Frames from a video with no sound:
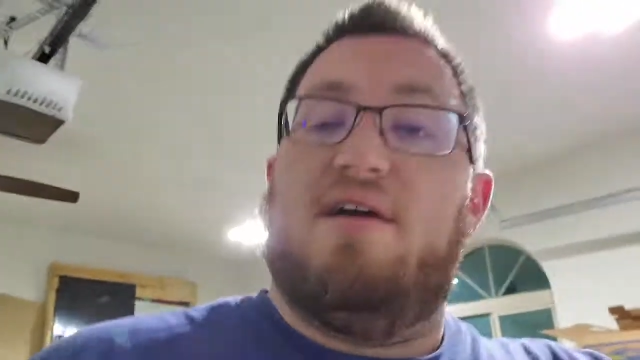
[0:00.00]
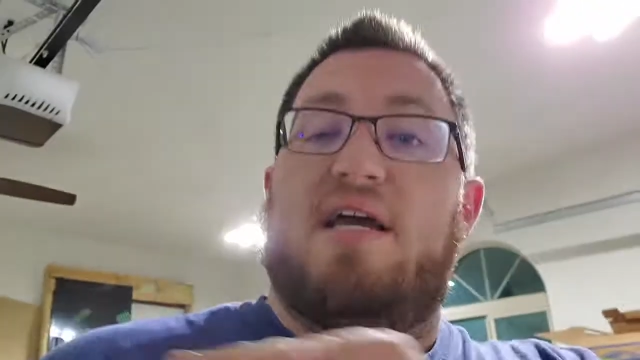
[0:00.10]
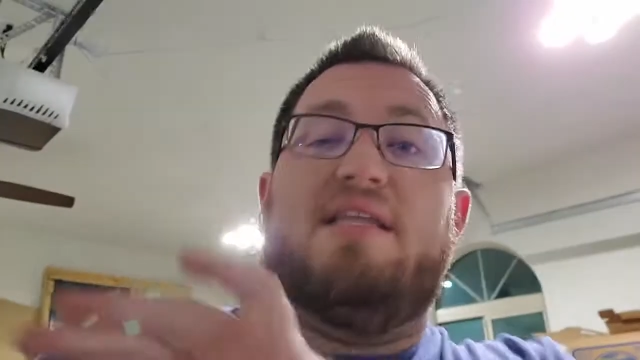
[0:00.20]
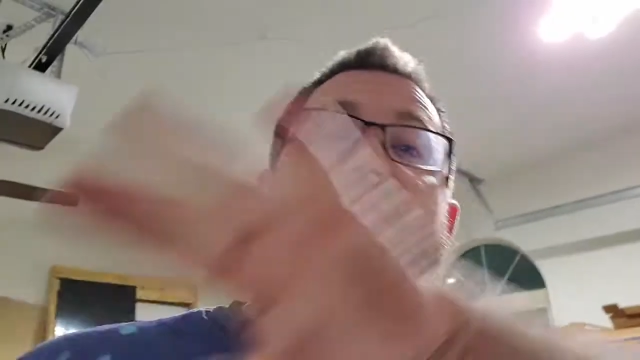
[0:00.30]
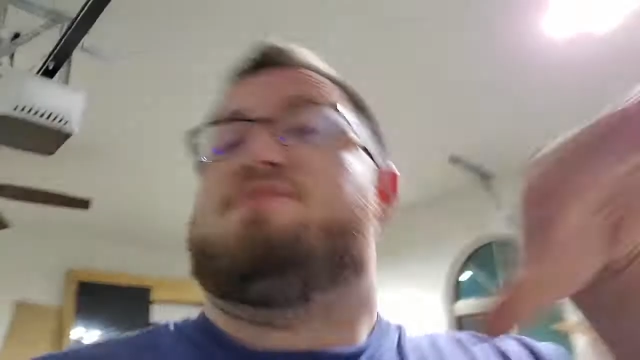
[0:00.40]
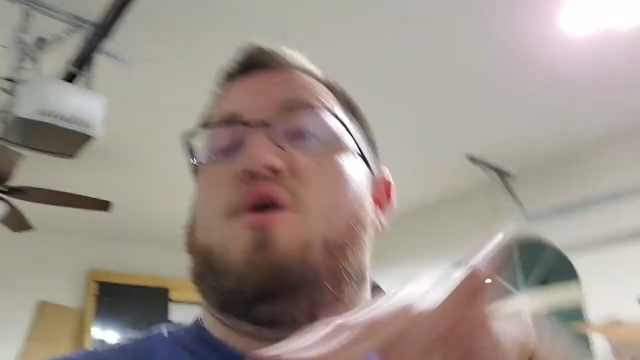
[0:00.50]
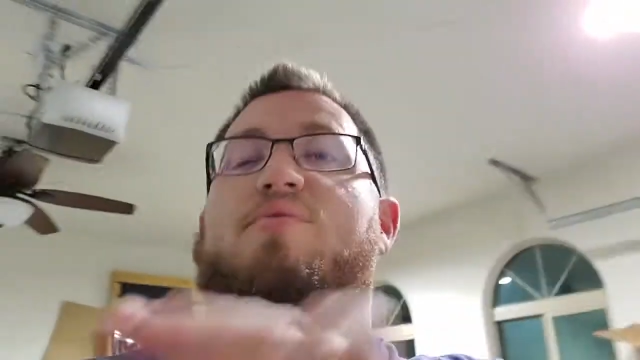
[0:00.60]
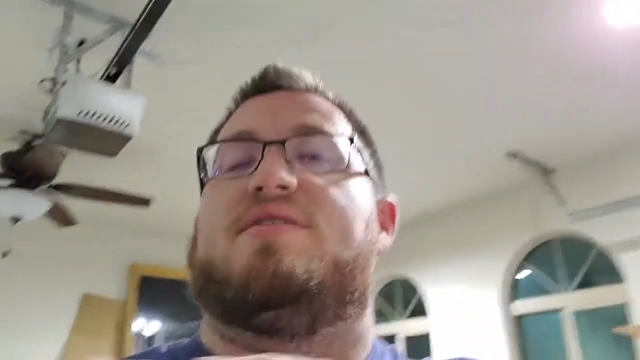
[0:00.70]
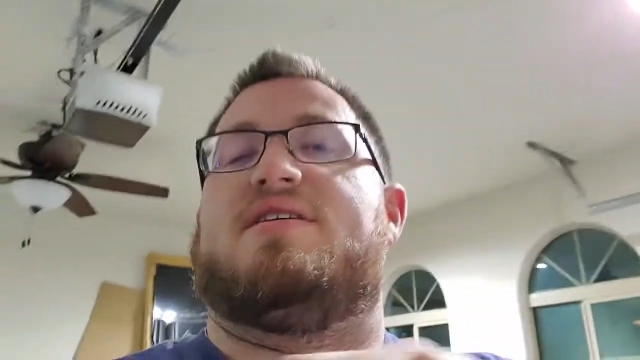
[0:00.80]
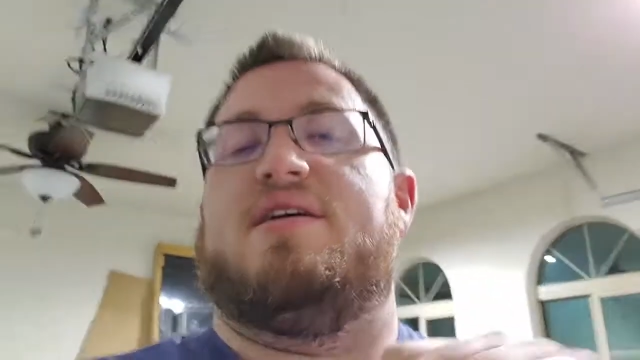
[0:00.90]
in this
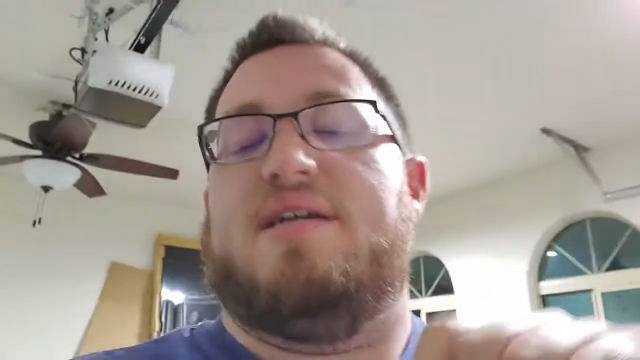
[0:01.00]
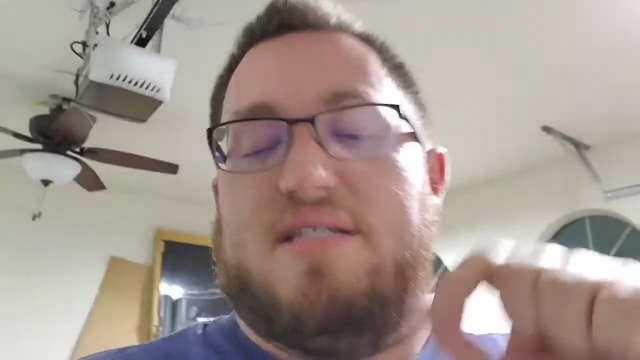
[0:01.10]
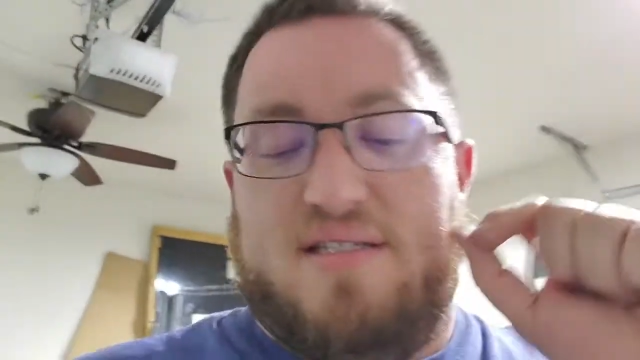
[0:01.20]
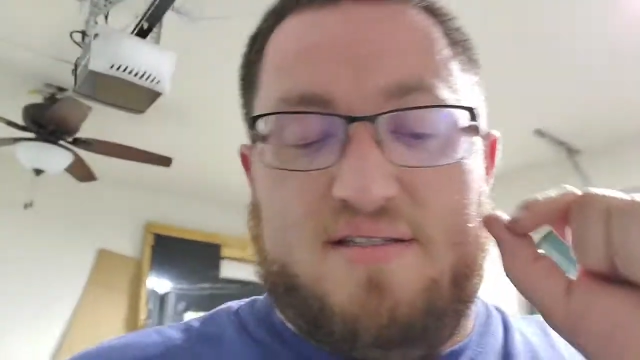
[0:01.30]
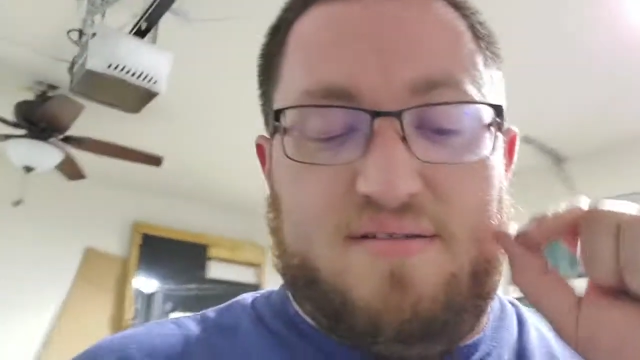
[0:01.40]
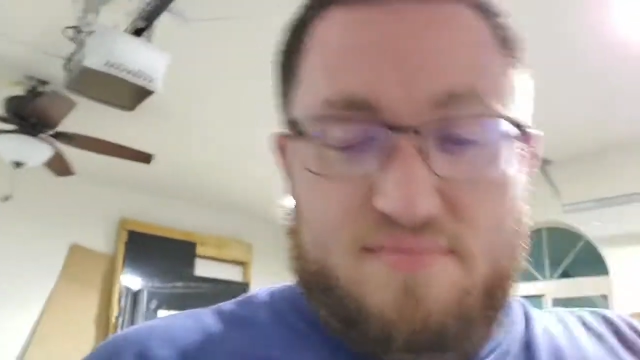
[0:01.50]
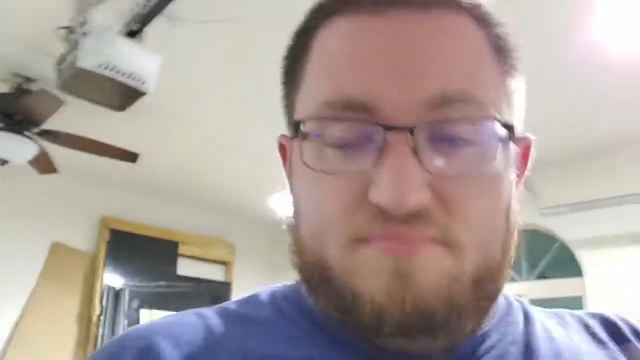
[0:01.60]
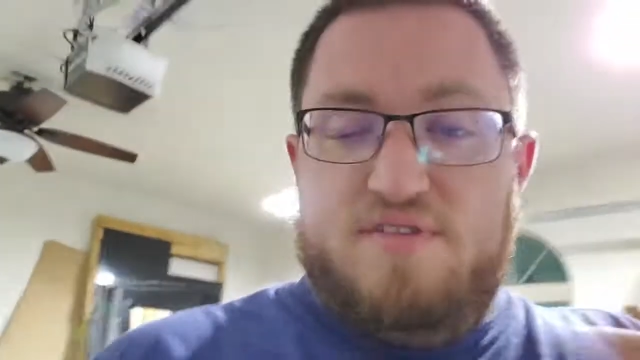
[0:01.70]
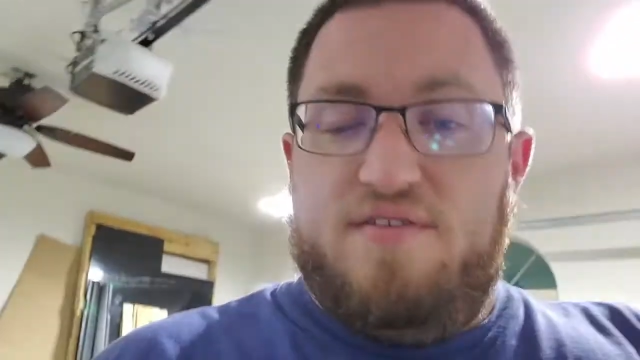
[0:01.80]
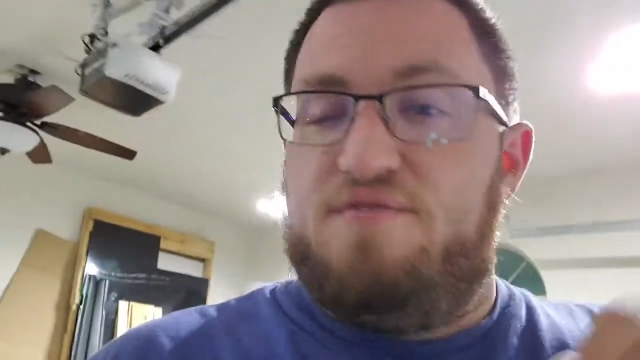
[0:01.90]
moment, is
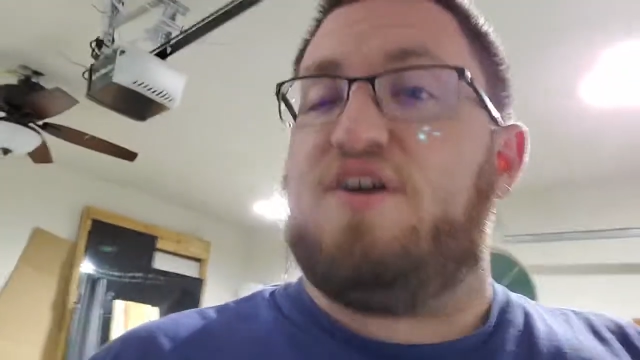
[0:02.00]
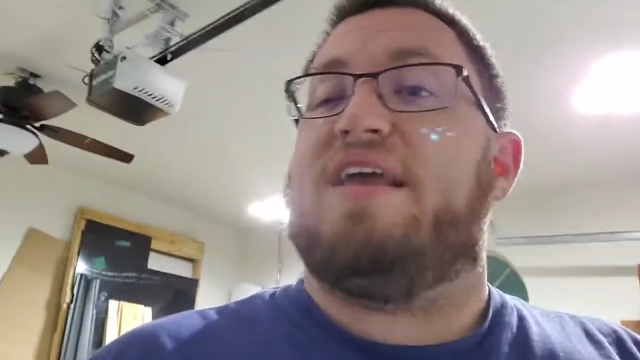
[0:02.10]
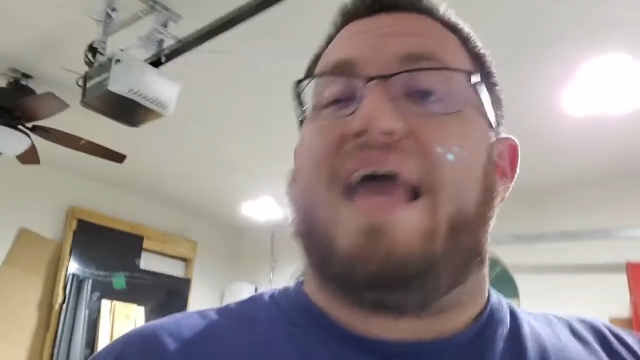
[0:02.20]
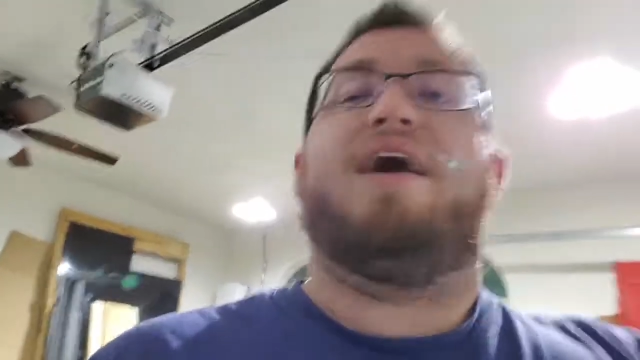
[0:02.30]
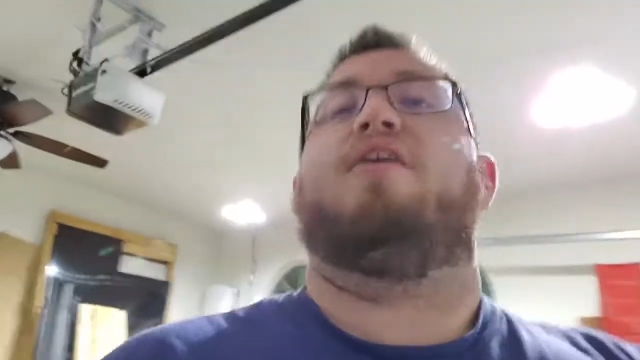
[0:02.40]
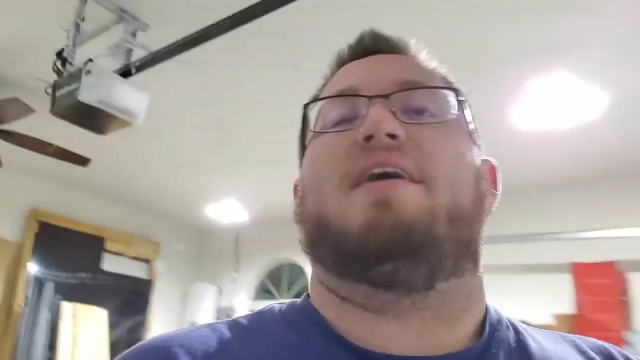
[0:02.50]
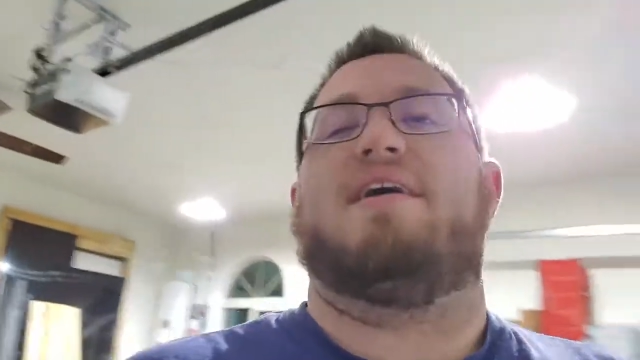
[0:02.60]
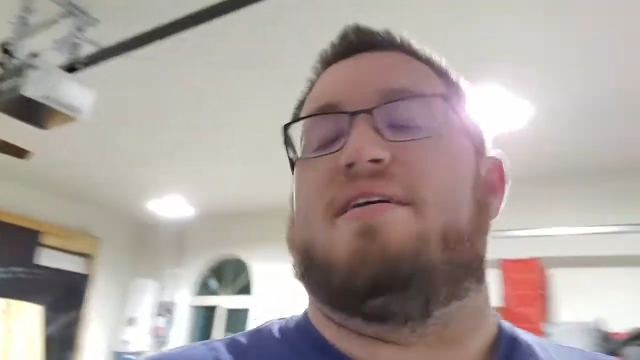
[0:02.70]
very chaotic.